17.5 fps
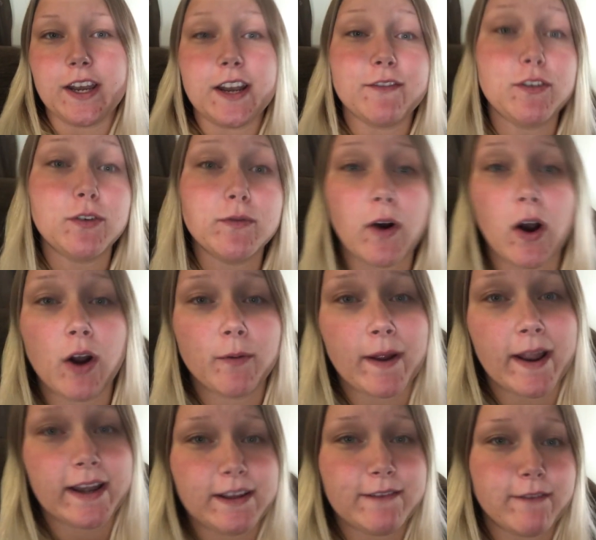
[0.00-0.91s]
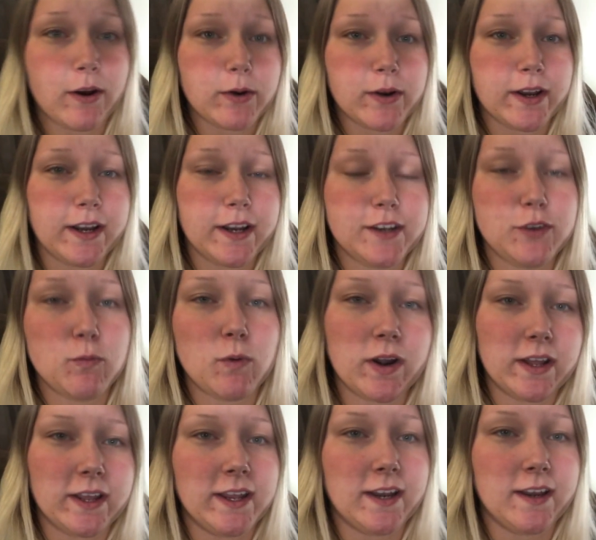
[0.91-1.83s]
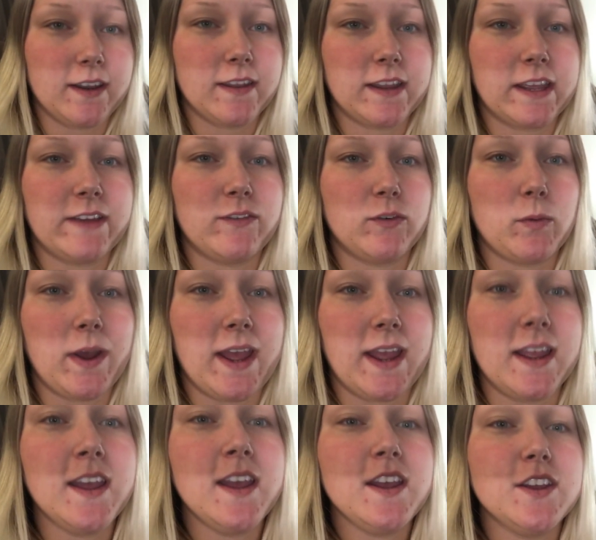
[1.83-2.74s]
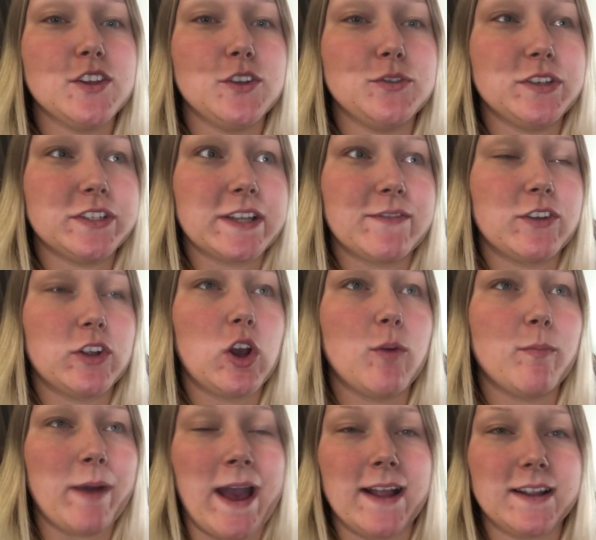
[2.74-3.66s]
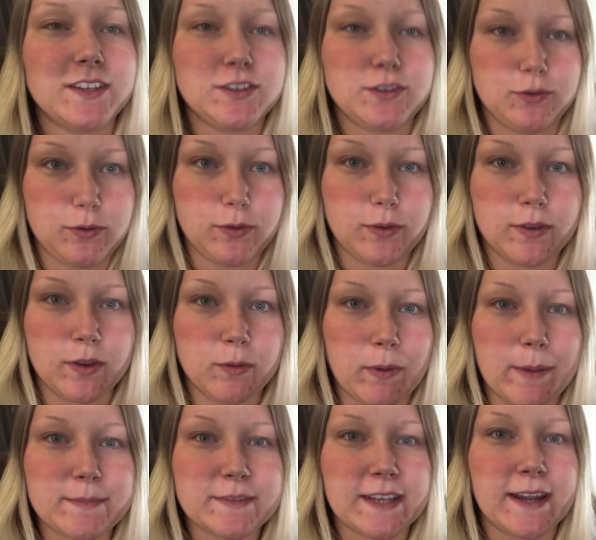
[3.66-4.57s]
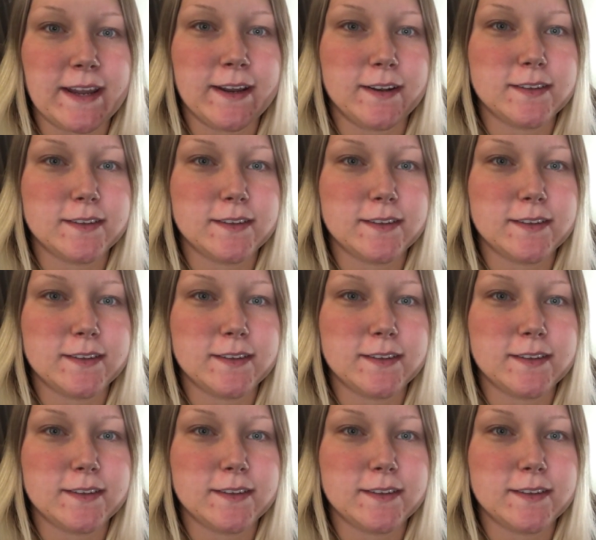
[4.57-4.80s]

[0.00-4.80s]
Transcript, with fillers: And if you've already voted and you want to get into the giveaway, you just have to go back to the website.